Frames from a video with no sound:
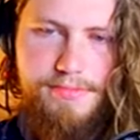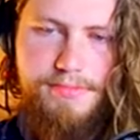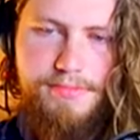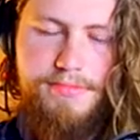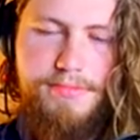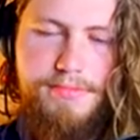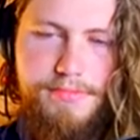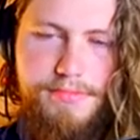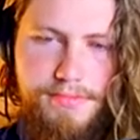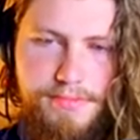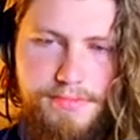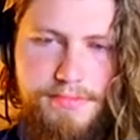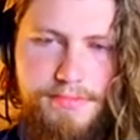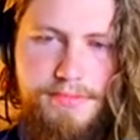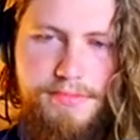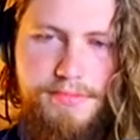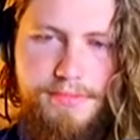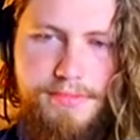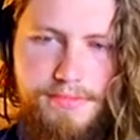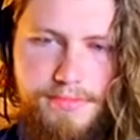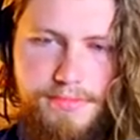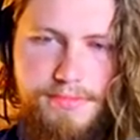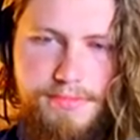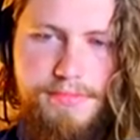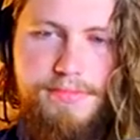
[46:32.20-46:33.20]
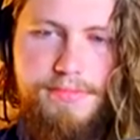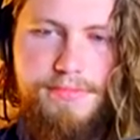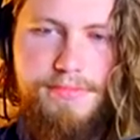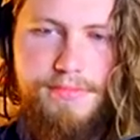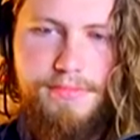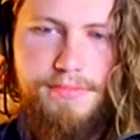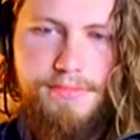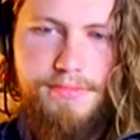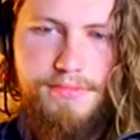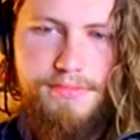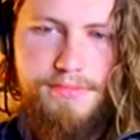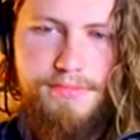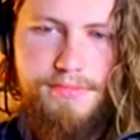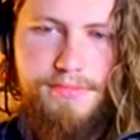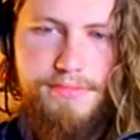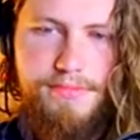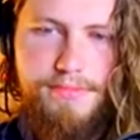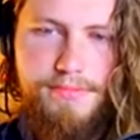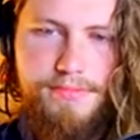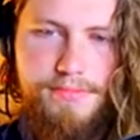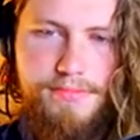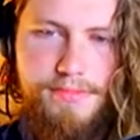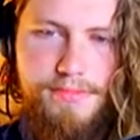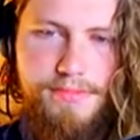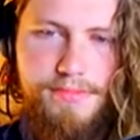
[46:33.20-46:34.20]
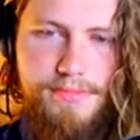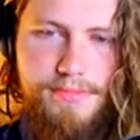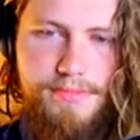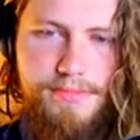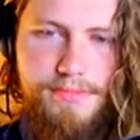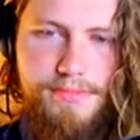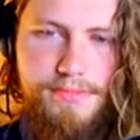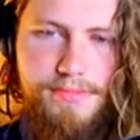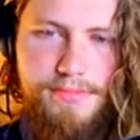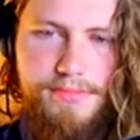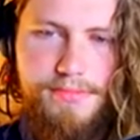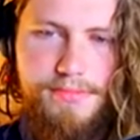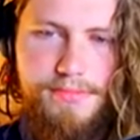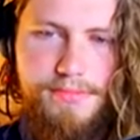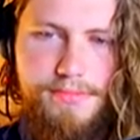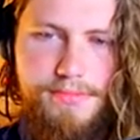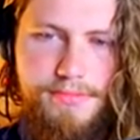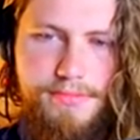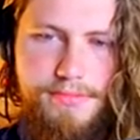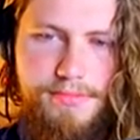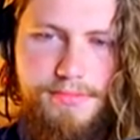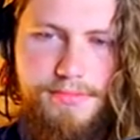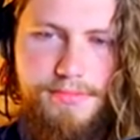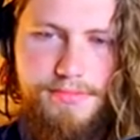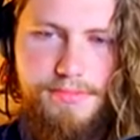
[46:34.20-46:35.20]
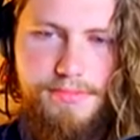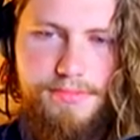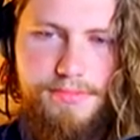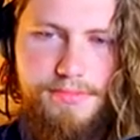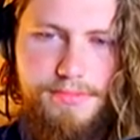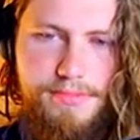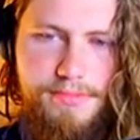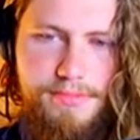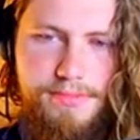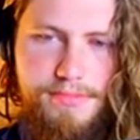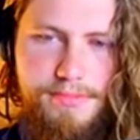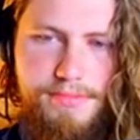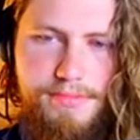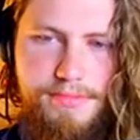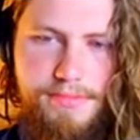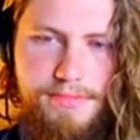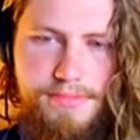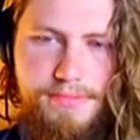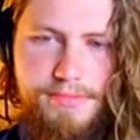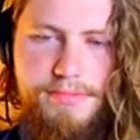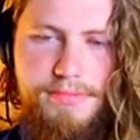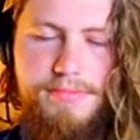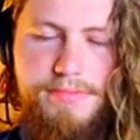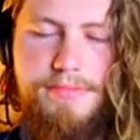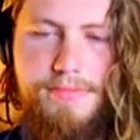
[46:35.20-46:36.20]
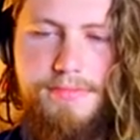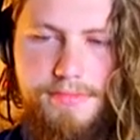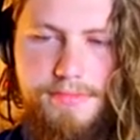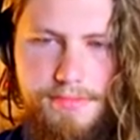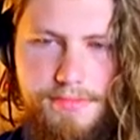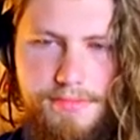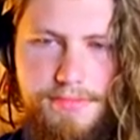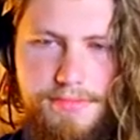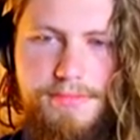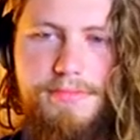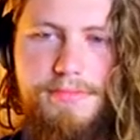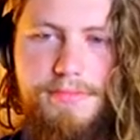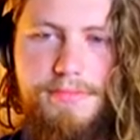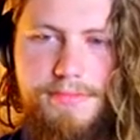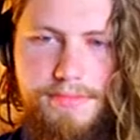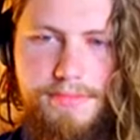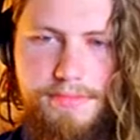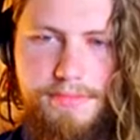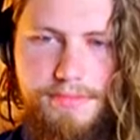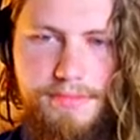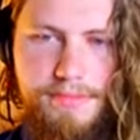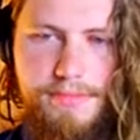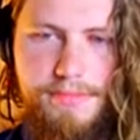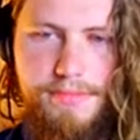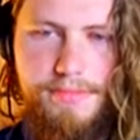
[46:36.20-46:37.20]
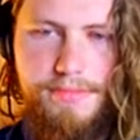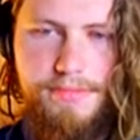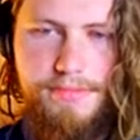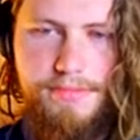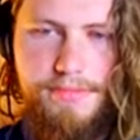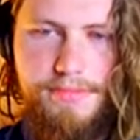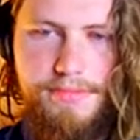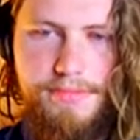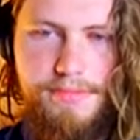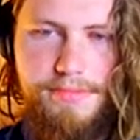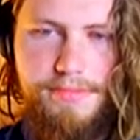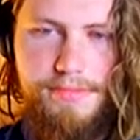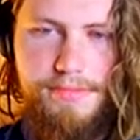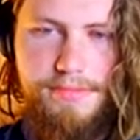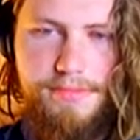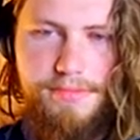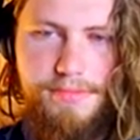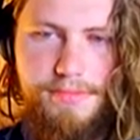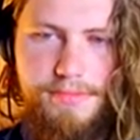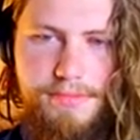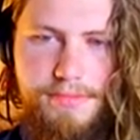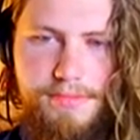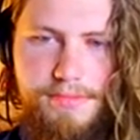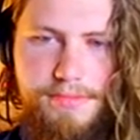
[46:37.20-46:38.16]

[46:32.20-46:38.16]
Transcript: The person shown says nothing.